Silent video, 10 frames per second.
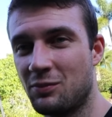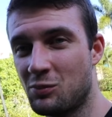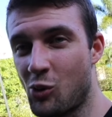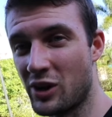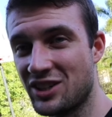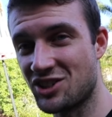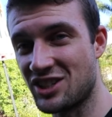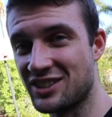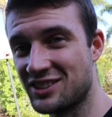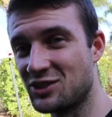boy does
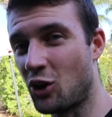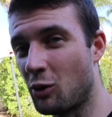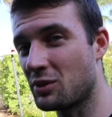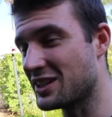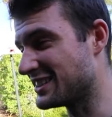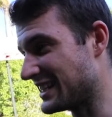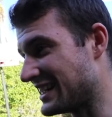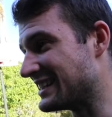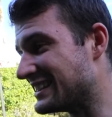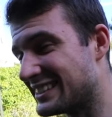she stop. It's
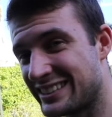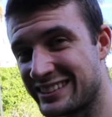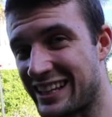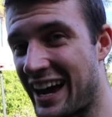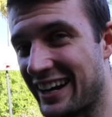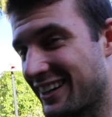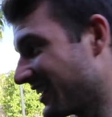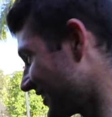insane.